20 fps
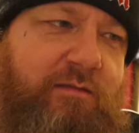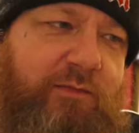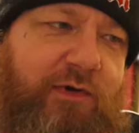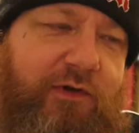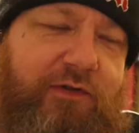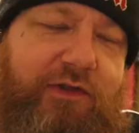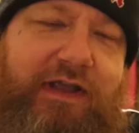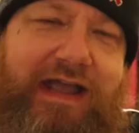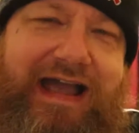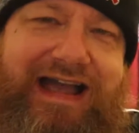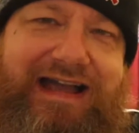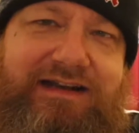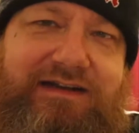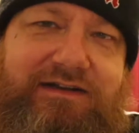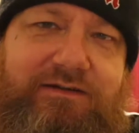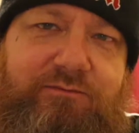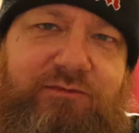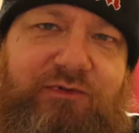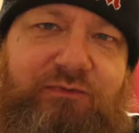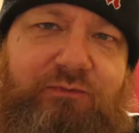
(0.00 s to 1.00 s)
by the
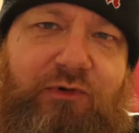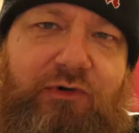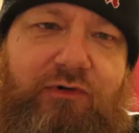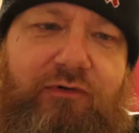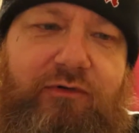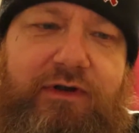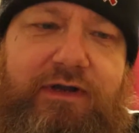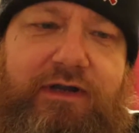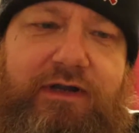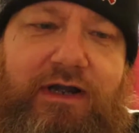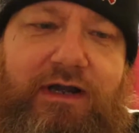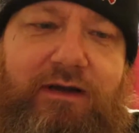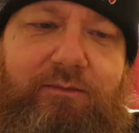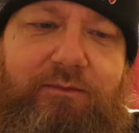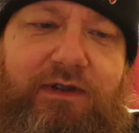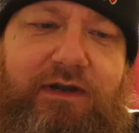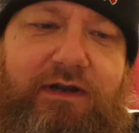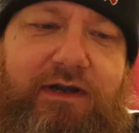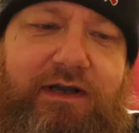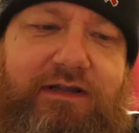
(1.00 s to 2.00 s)
Adnam Brewery up
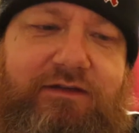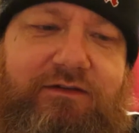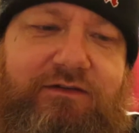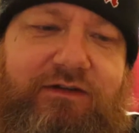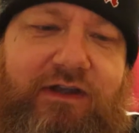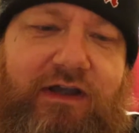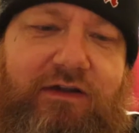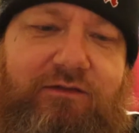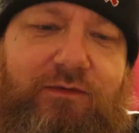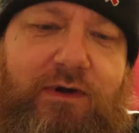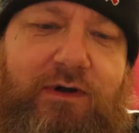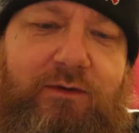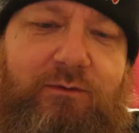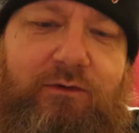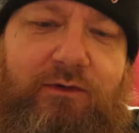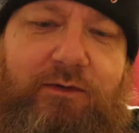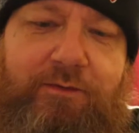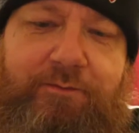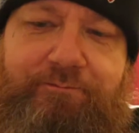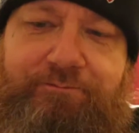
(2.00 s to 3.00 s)
there in Southwold